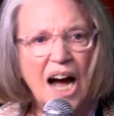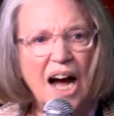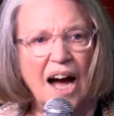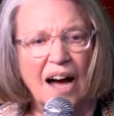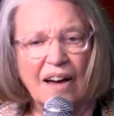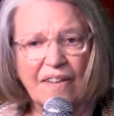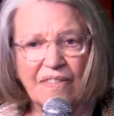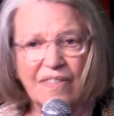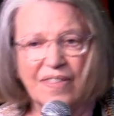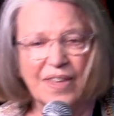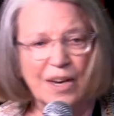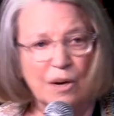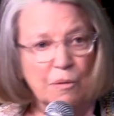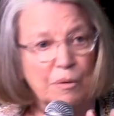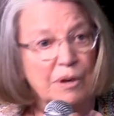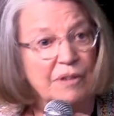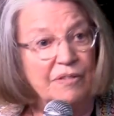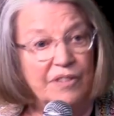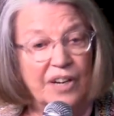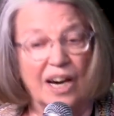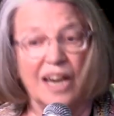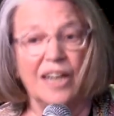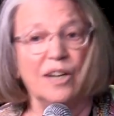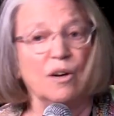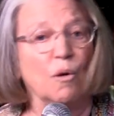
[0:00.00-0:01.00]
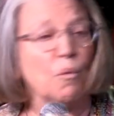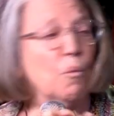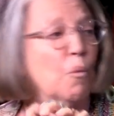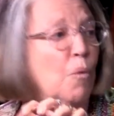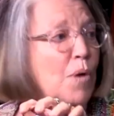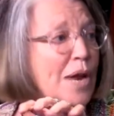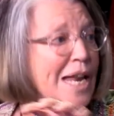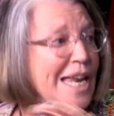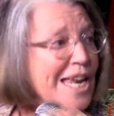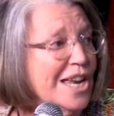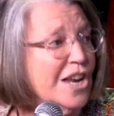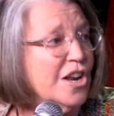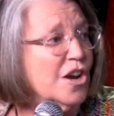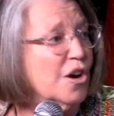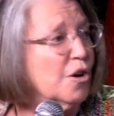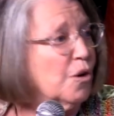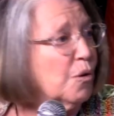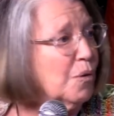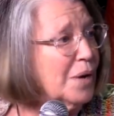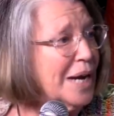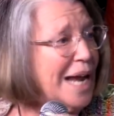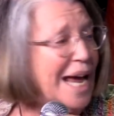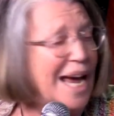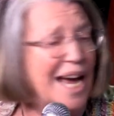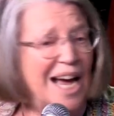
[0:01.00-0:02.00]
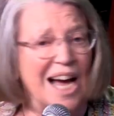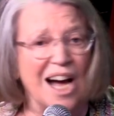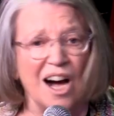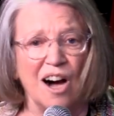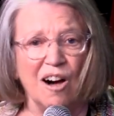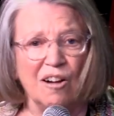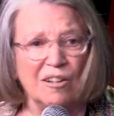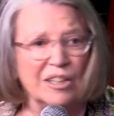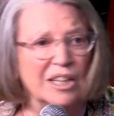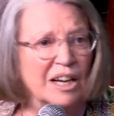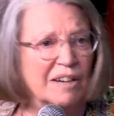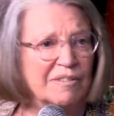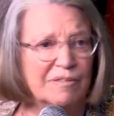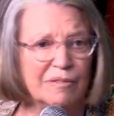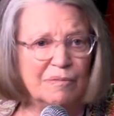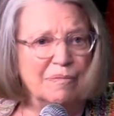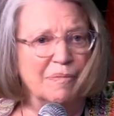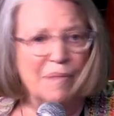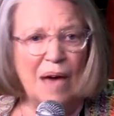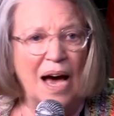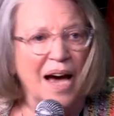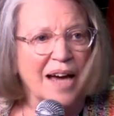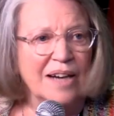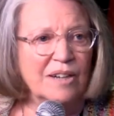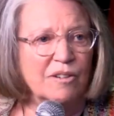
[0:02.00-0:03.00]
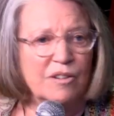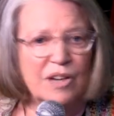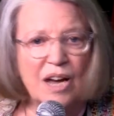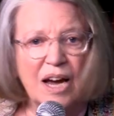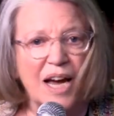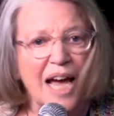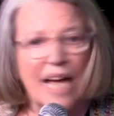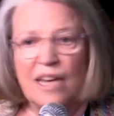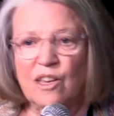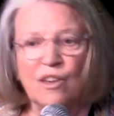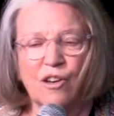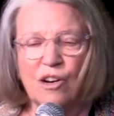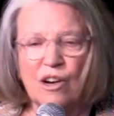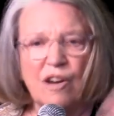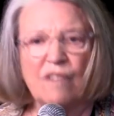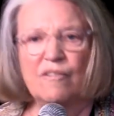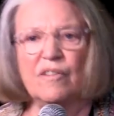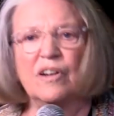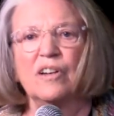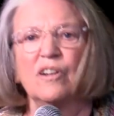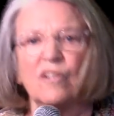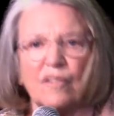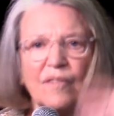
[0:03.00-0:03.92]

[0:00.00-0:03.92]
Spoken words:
I think we've got a window now of, I don't know, you know,